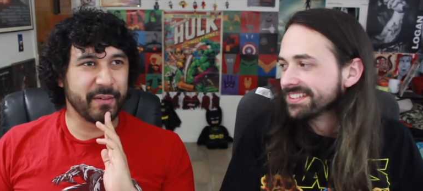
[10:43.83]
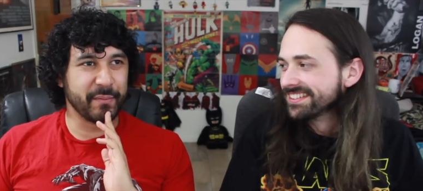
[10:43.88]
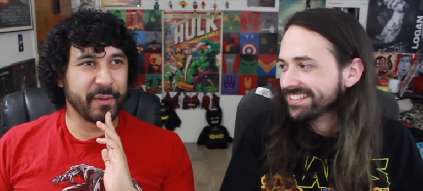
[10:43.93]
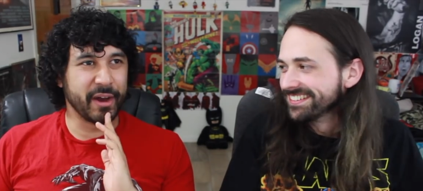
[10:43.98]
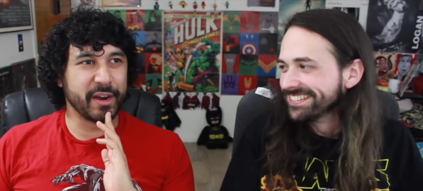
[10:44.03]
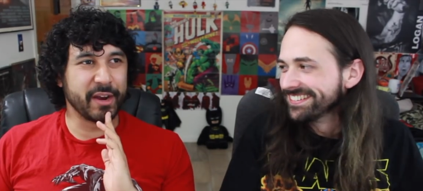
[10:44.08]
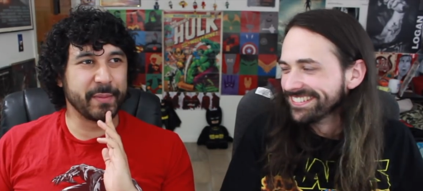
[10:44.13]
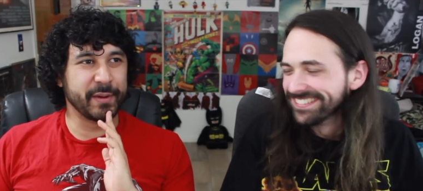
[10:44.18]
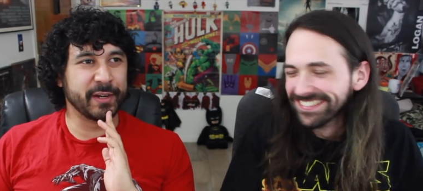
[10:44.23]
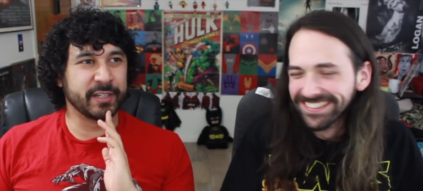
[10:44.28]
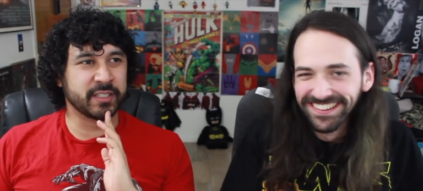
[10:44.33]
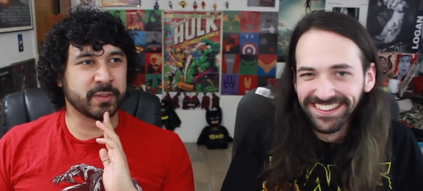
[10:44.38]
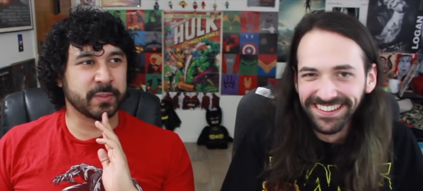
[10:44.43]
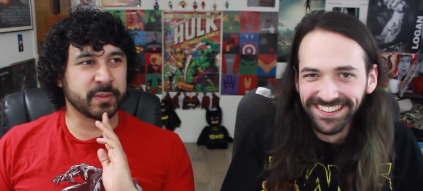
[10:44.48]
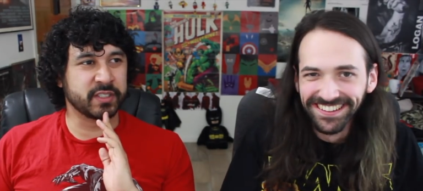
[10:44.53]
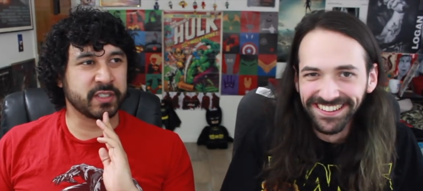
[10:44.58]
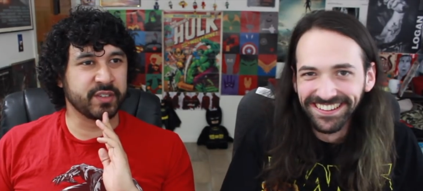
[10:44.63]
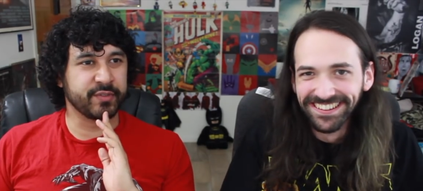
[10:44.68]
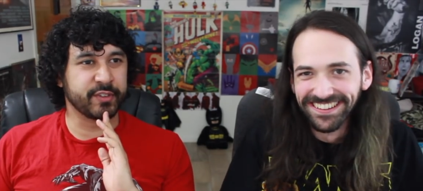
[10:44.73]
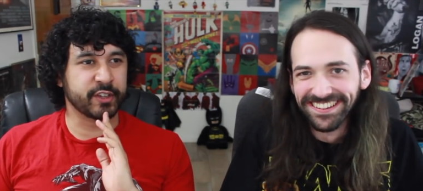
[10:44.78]
Speaker 1: it might have been a
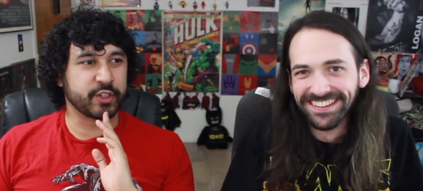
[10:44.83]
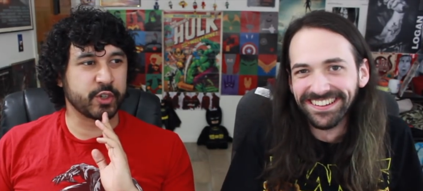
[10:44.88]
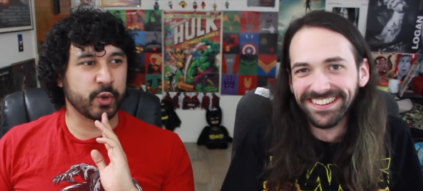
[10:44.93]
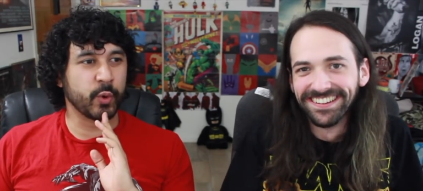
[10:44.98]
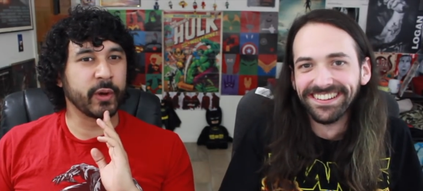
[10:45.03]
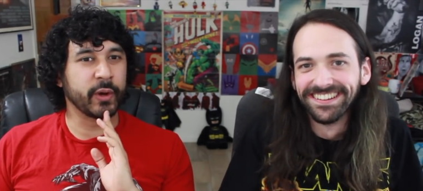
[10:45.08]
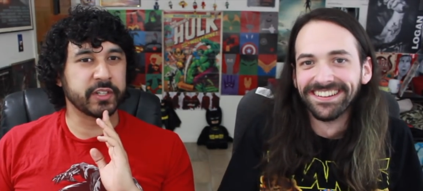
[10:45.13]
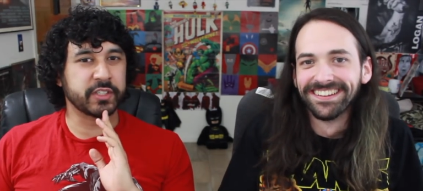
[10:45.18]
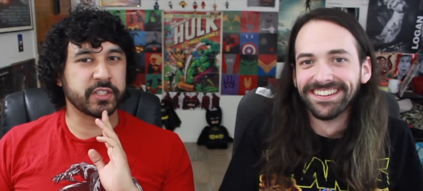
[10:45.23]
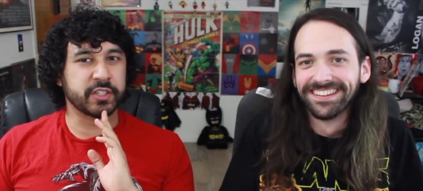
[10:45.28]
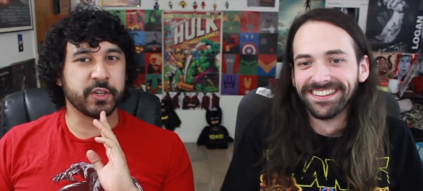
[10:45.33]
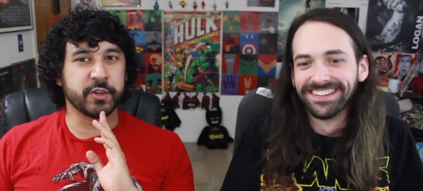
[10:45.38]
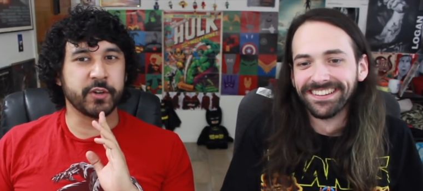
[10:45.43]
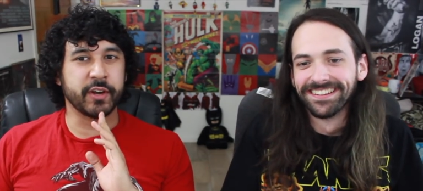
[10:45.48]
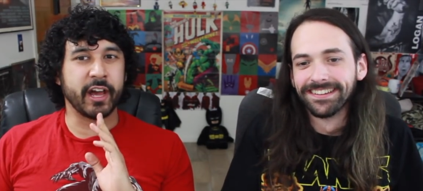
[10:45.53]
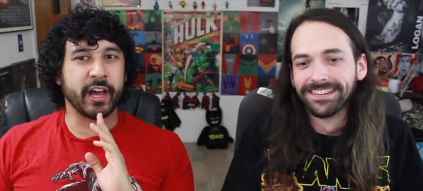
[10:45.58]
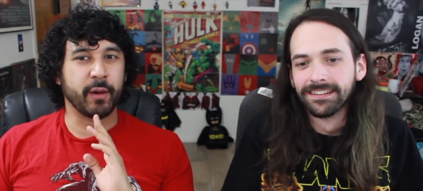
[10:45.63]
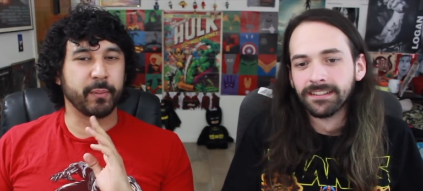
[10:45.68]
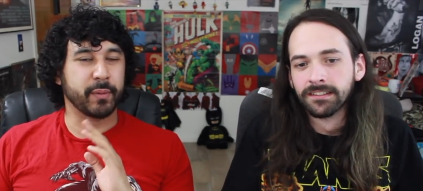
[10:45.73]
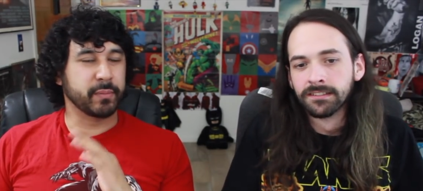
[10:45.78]
specific choice
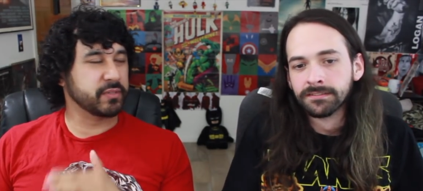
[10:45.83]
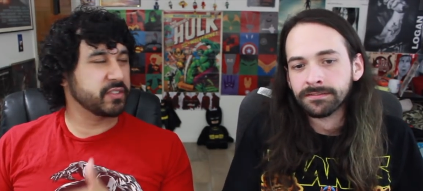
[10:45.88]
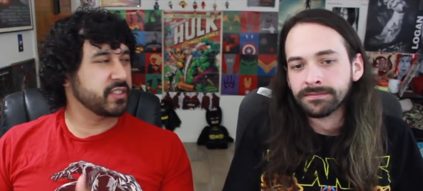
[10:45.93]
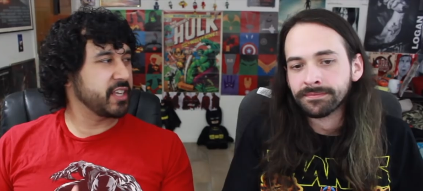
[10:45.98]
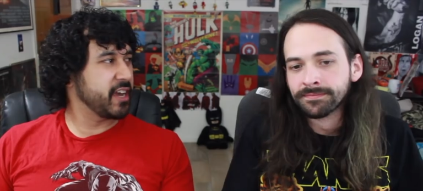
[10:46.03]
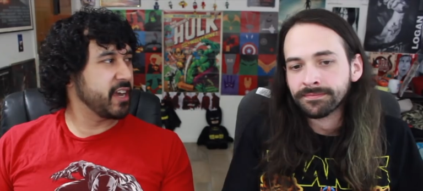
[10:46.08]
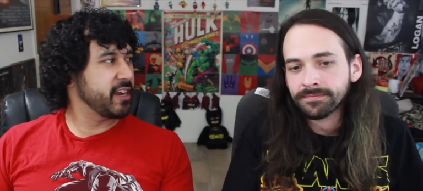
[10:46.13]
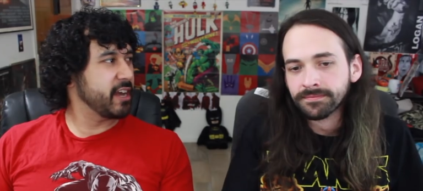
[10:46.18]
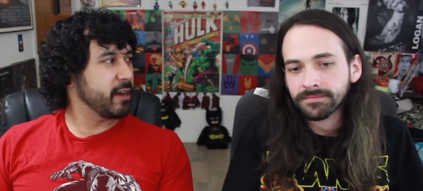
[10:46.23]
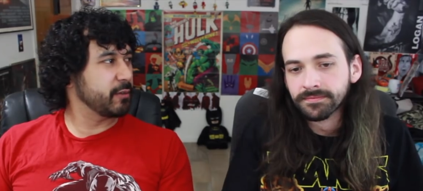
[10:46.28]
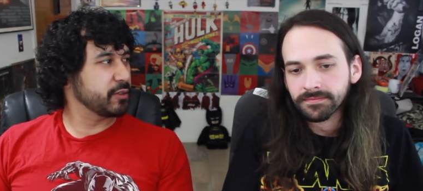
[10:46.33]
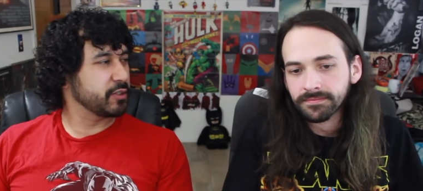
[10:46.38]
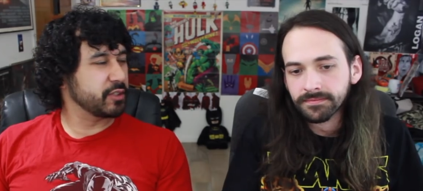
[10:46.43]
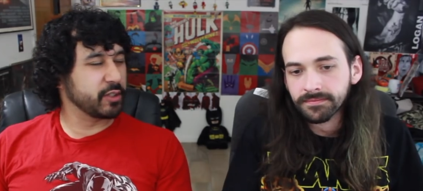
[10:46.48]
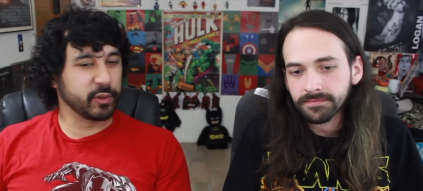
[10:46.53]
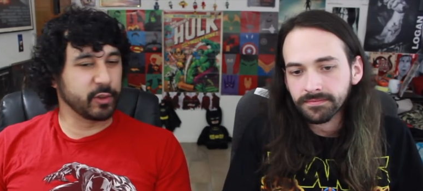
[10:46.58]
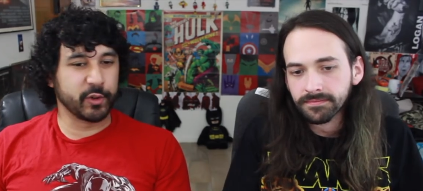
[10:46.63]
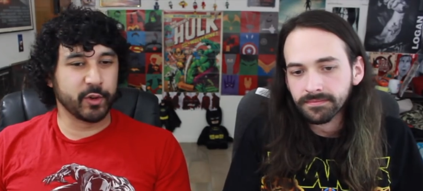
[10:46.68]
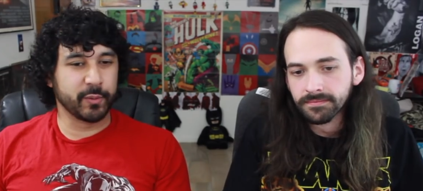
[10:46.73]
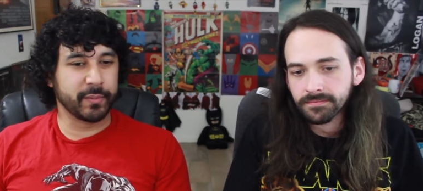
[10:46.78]
too to help him stand out
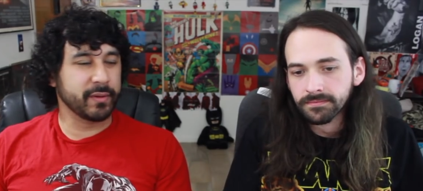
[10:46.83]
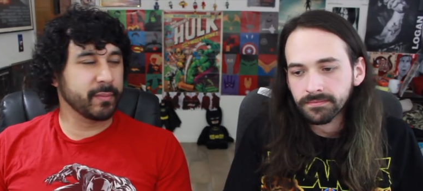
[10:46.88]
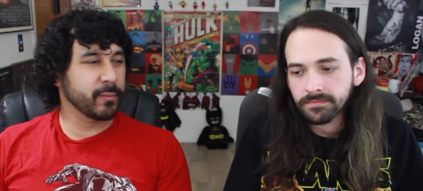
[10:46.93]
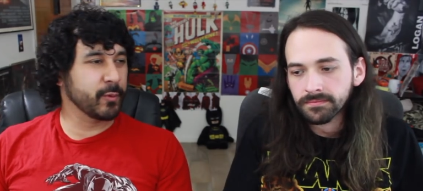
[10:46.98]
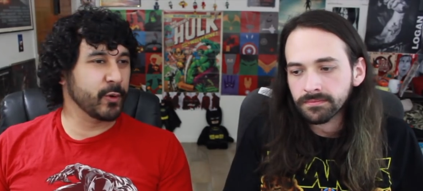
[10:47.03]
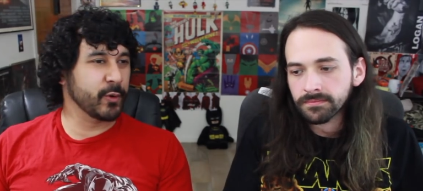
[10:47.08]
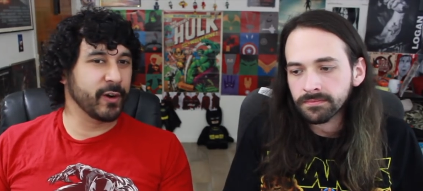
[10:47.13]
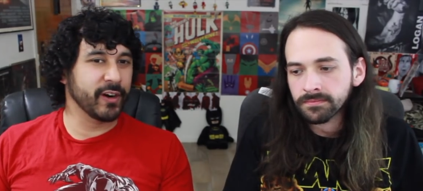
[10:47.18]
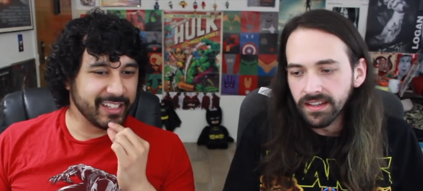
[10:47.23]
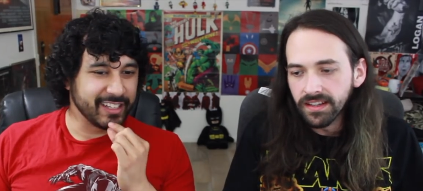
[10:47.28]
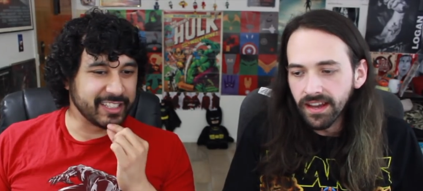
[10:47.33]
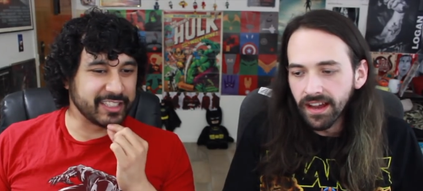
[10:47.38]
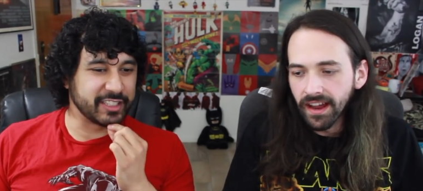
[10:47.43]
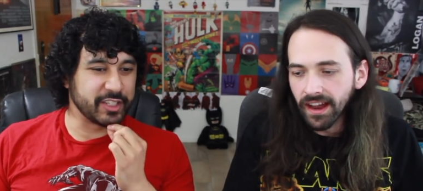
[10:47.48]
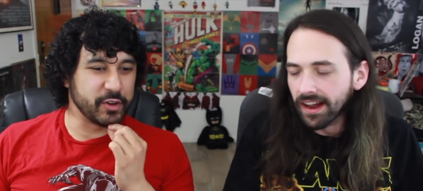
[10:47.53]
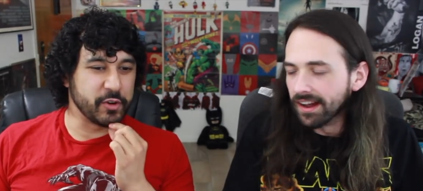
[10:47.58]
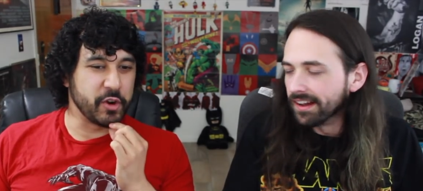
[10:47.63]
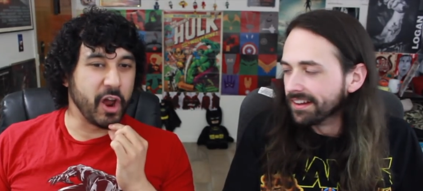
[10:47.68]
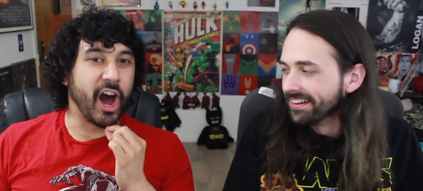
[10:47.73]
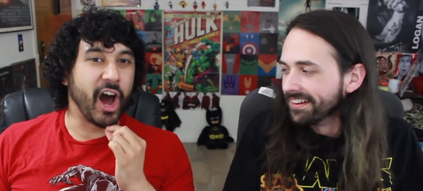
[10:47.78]
just a little bit more.
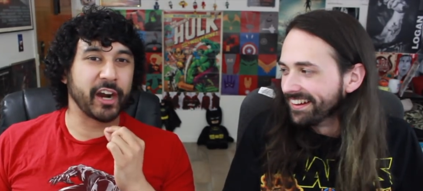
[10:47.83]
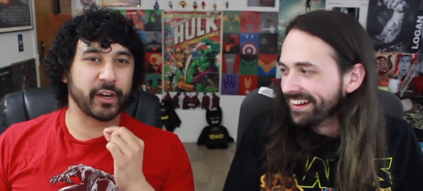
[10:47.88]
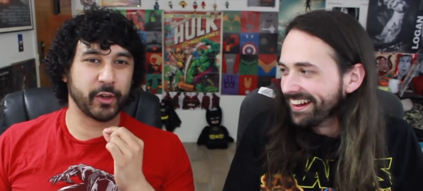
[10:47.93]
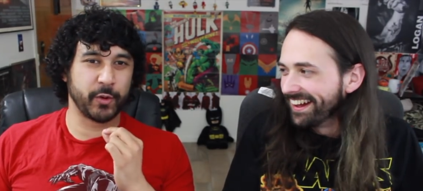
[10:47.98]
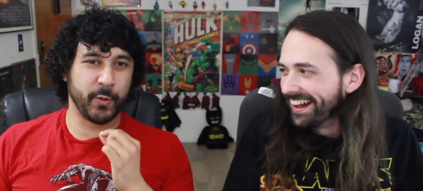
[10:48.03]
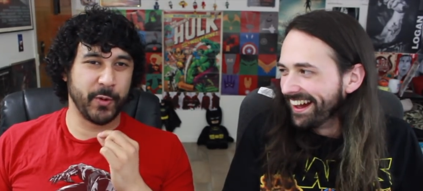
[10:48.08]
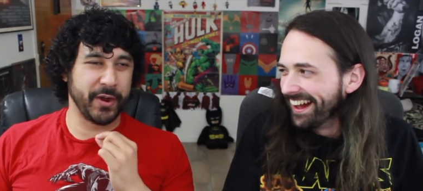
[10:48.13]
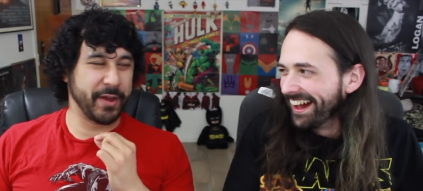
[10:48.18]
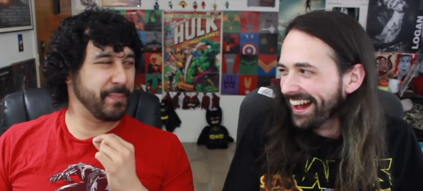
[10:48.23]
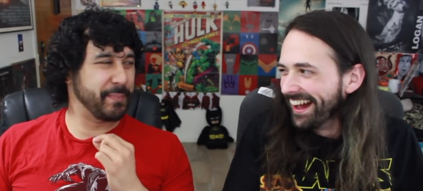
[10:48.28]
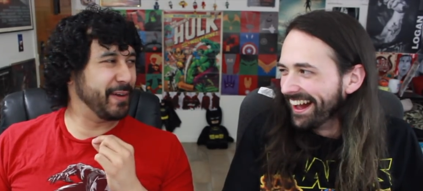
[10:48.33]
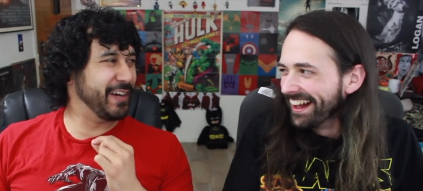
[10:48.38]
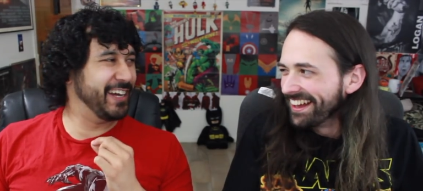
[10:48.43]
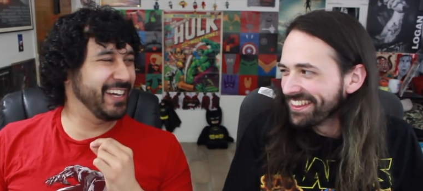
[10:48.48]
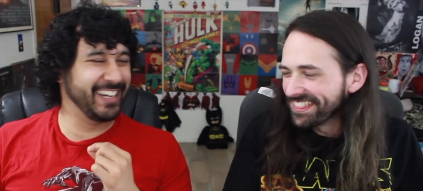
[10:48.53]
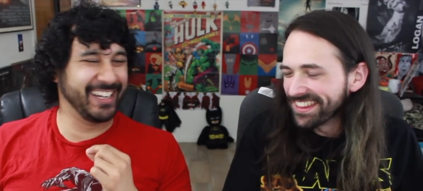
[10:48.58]
Yeah, not quip. I